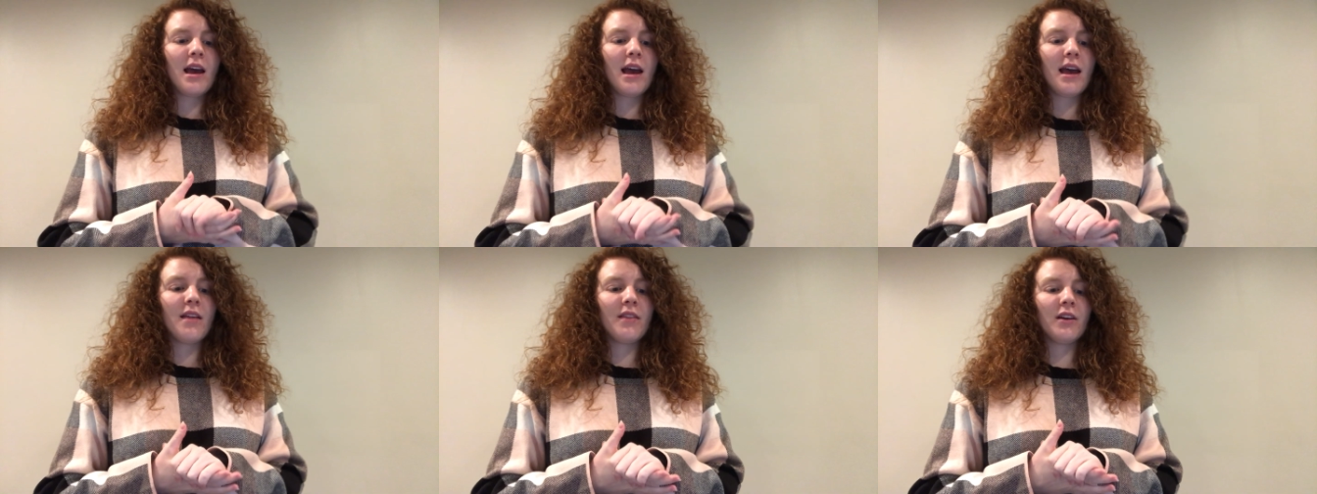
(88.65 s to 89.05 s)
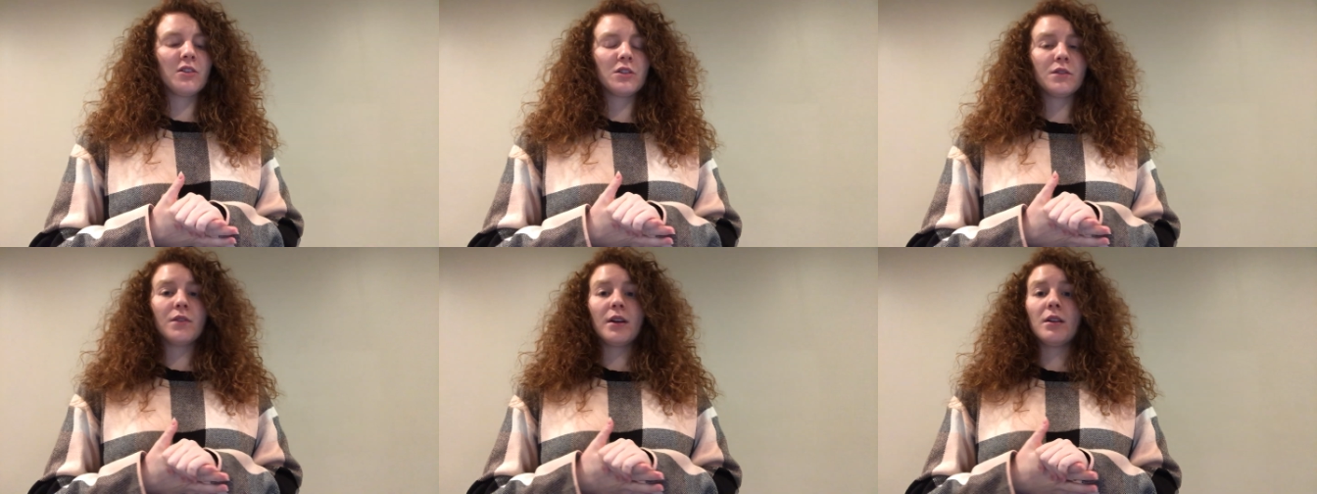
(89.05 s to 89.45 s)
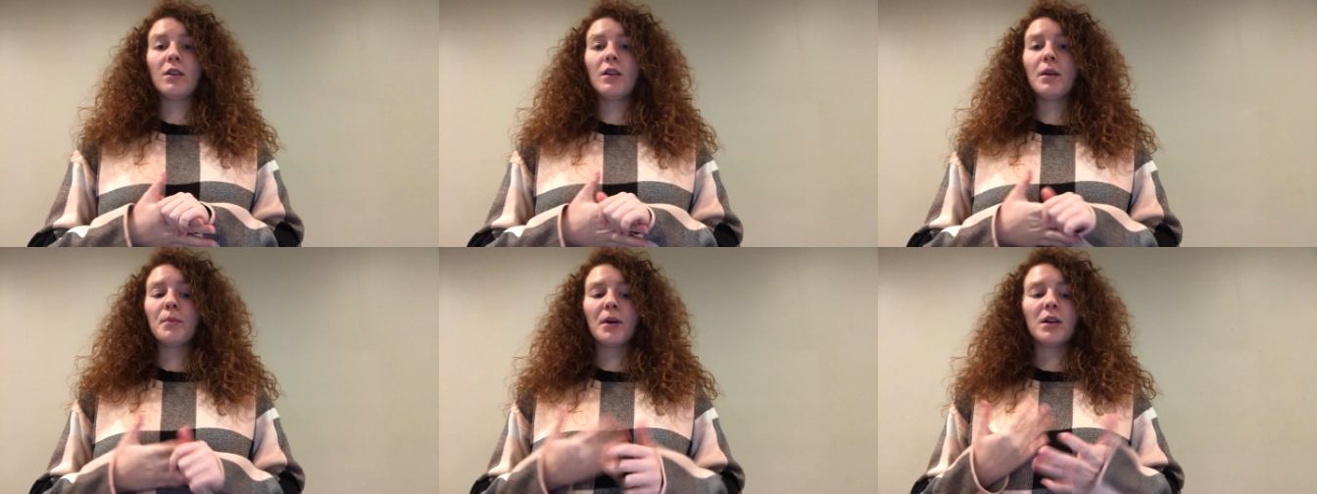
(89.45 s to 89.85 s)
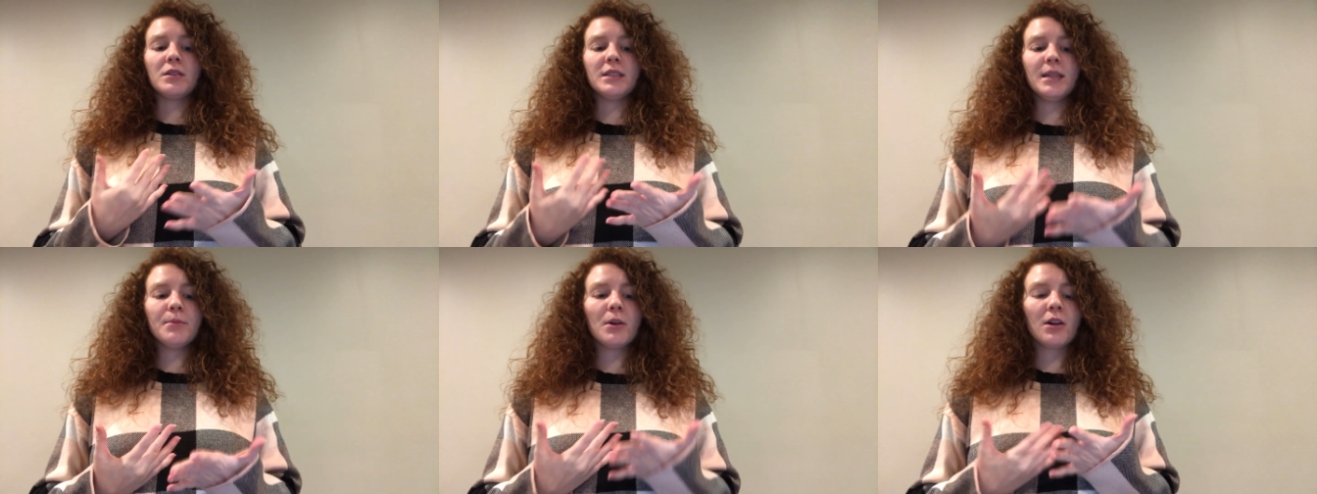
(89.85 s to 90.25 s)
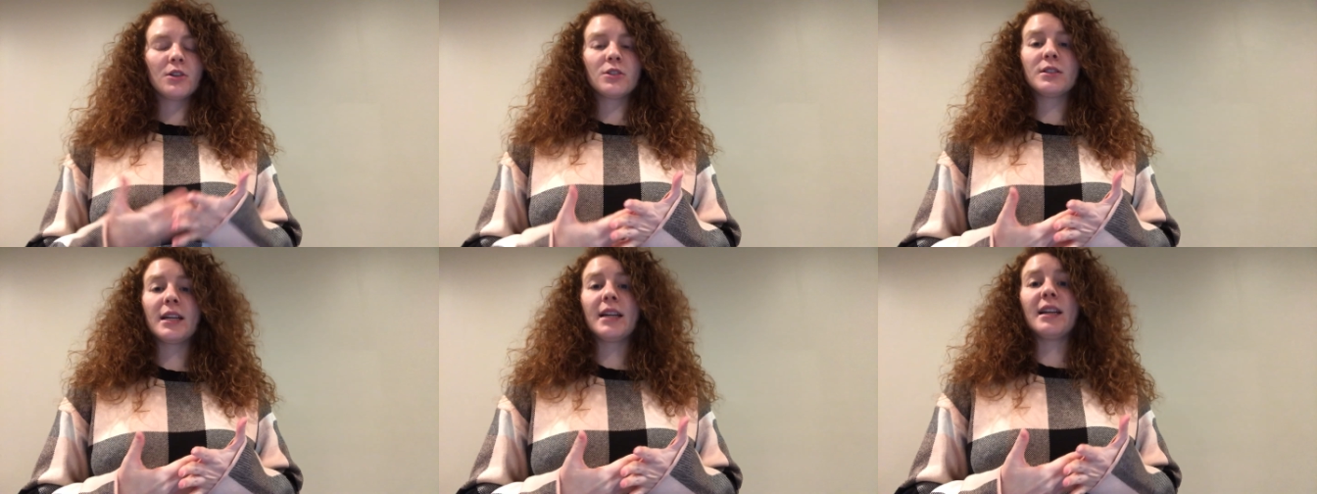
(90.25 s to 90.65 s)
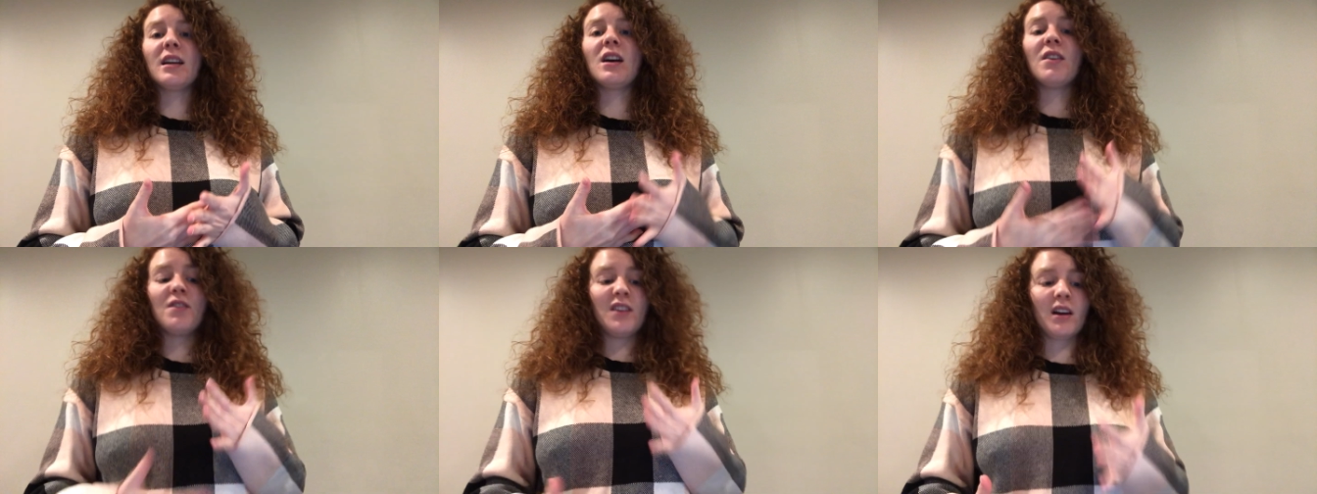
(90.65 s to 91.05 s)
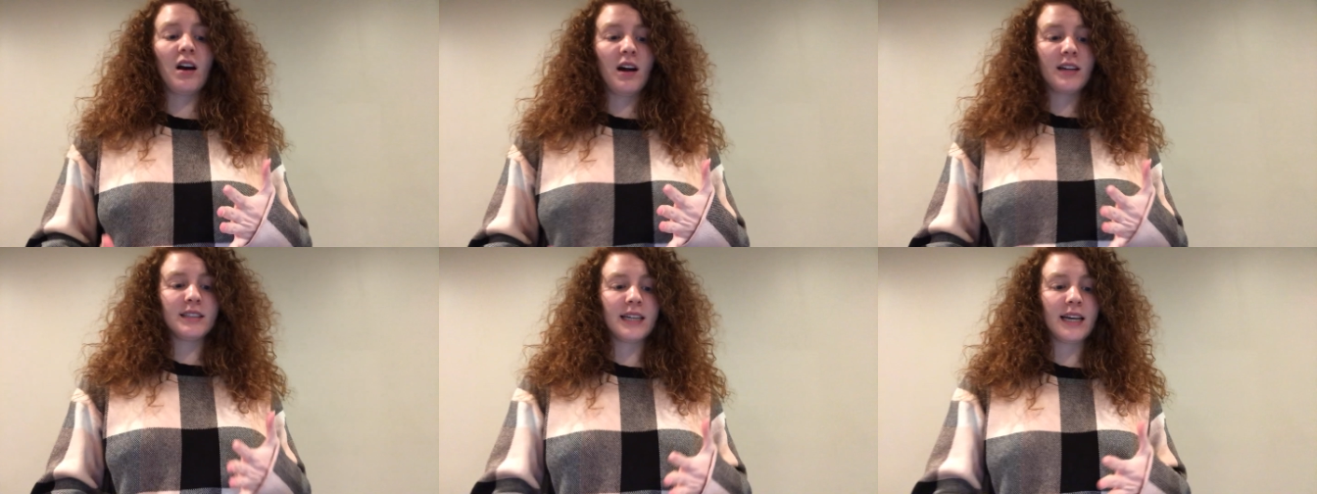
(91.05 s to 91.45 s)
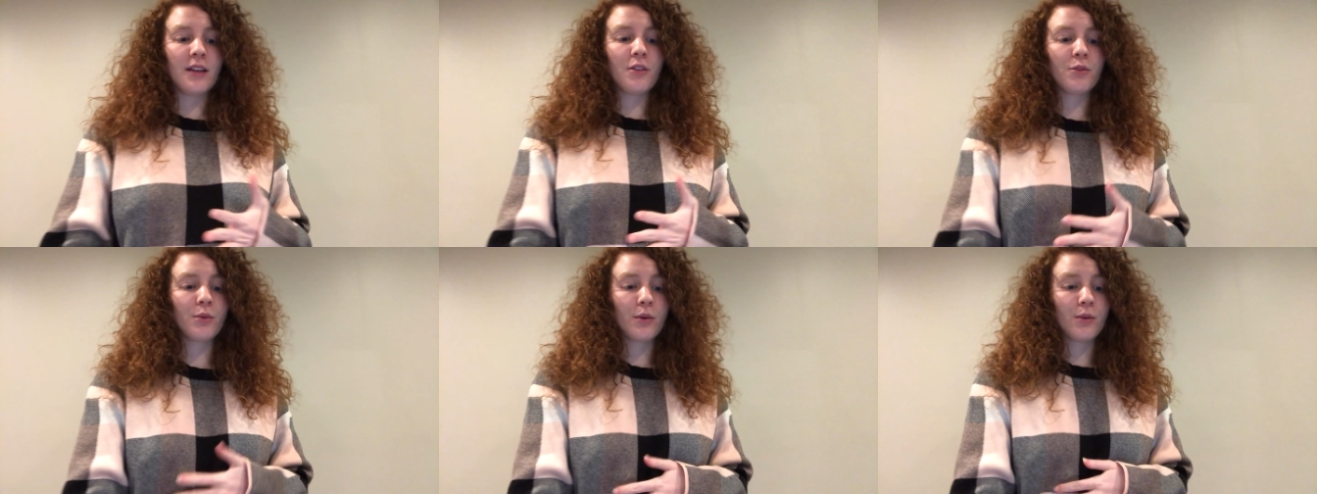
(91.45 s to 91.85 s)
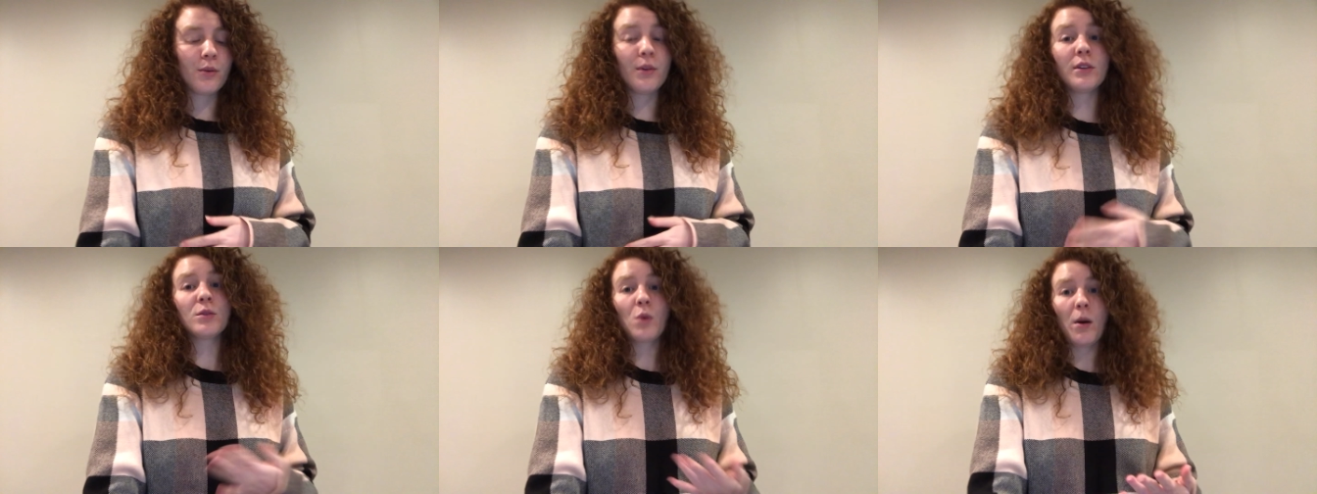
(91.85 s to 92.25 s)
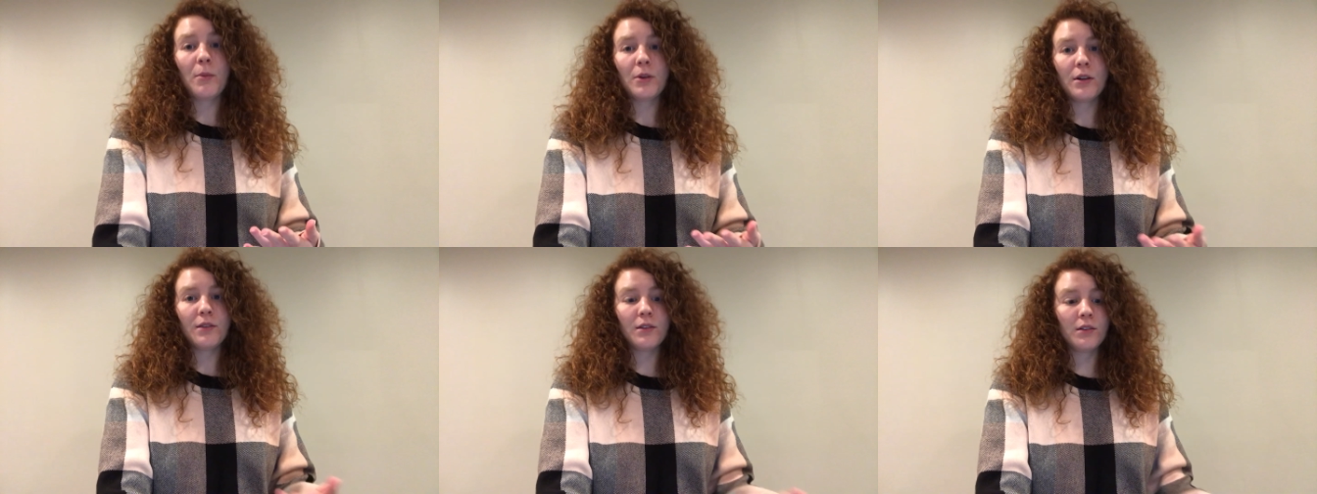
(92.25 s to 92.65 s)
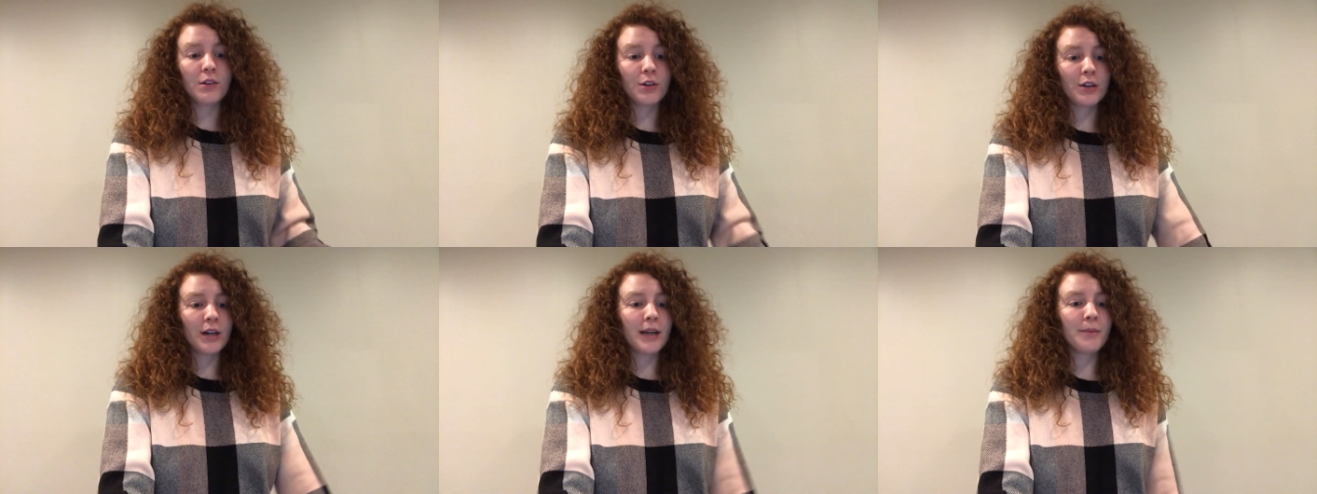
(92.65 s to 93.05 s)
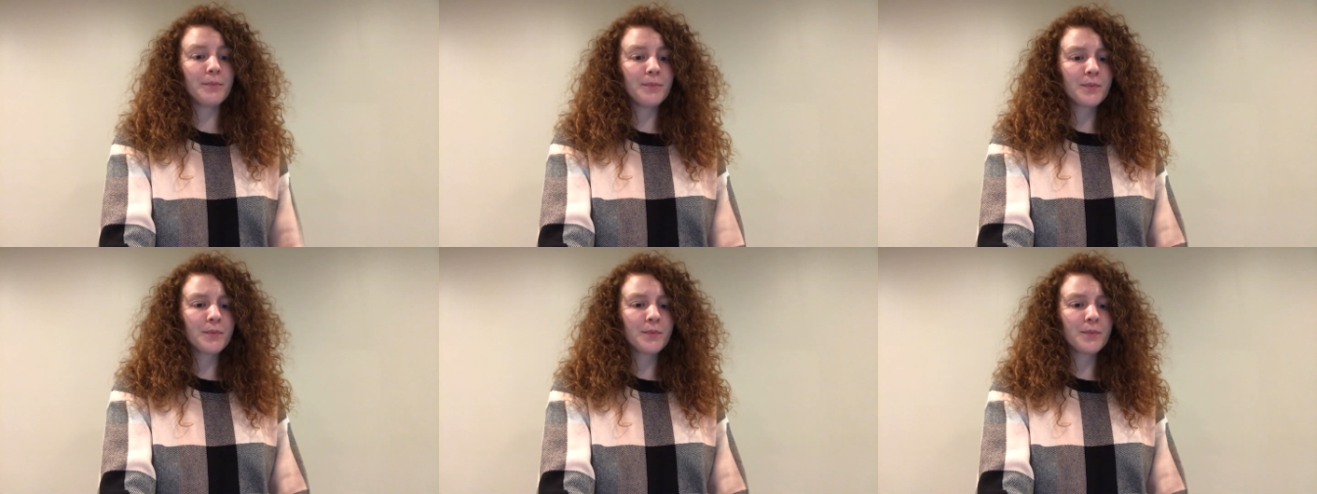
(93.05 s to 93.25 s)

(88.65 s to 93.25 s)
and they'll develop a deeper understanding of the content through this cooperative learning.